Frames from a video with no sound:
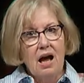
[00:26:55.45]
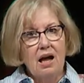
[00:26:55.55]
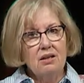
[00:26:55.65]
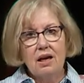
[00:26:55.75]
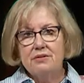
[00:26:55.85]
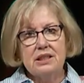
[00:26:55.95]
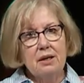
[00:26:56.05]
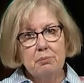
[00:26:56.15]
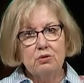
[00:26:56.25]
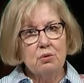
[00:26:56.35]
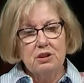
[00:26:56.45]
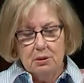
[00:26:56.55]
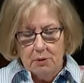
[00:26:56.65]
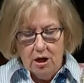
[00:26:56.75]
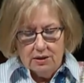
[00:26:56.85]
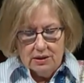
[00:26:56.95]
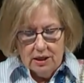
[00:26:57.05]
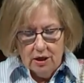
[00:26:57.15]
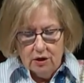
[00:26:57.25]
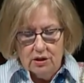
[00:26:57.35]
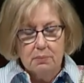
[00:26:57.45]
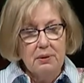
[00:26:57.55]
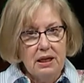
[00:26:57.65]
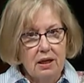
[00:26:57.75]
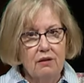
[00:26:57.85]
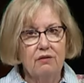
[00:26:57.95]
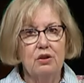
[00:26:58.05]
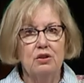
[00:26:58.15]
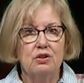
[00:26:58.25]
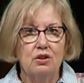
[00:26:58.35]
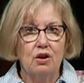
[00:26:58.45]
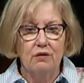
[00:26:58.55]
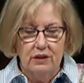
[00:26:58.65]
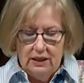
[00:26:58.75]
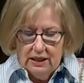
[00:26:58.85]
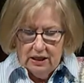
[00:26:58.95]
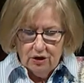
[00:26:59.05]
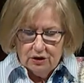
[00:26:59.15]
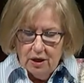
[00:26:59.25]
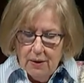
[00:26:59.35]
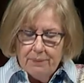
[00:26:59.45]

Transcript: I love Samuel's response here speak, for your servant hears.